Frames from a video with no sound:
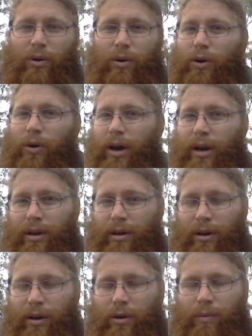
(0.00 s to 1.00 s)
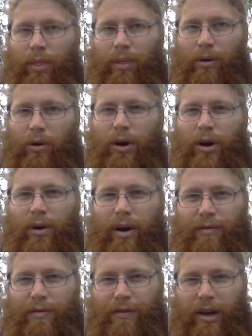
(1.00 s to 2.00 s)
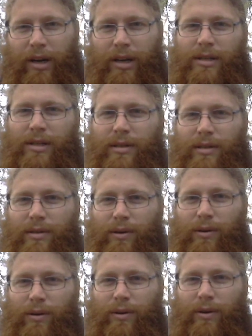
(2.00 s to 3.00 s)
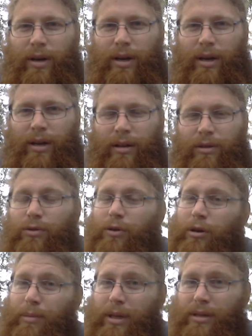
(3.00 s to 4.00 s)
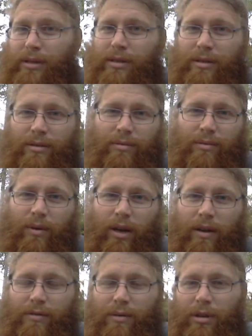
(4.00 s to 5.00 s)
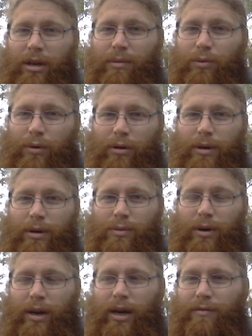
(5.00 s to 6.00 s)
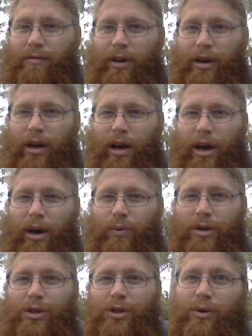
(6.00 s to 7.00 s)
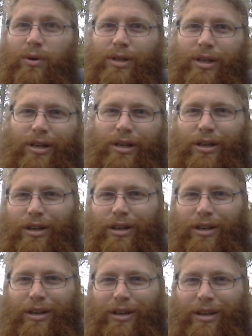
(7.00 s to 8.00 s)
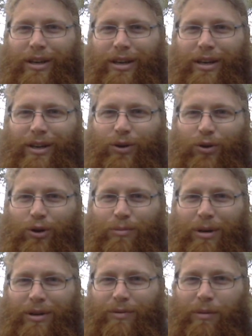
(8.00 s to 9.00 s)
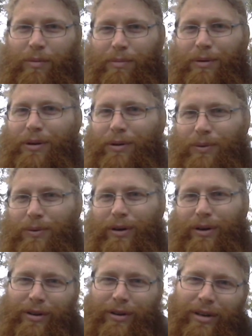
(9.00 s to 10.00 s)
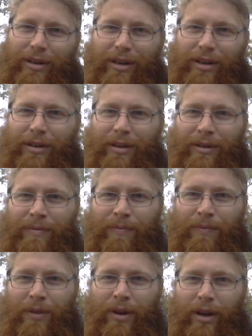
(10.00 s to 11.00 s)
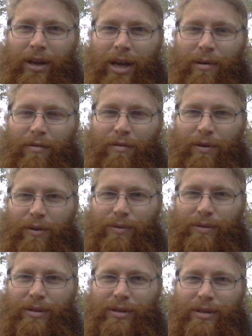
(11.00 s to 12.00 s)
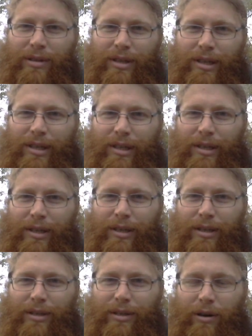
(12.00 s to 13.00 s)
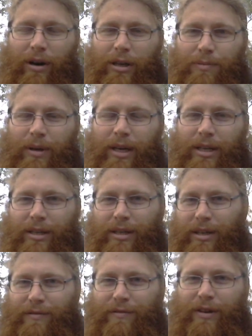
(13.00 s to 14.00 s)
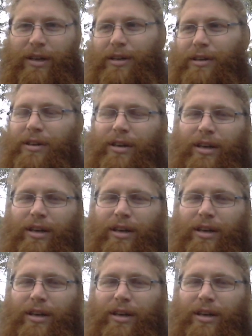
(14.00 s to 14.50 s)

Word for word: chore uh, choreographed fights or uh, tournaments. We're going to have some team tournaments. We're going to have a Westerosi uh, tournament where people who are in, in Game of Thrones uh, cosplays can fight,